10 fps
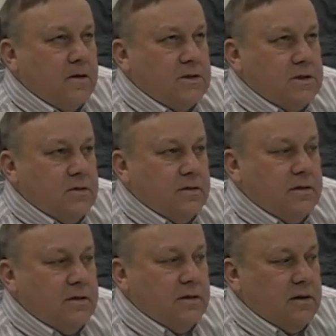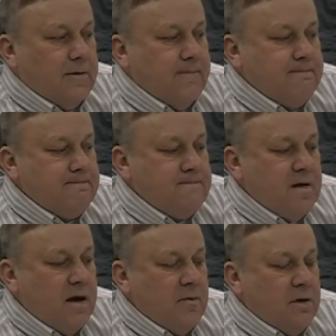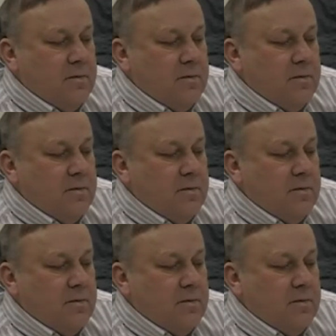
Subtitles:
So I would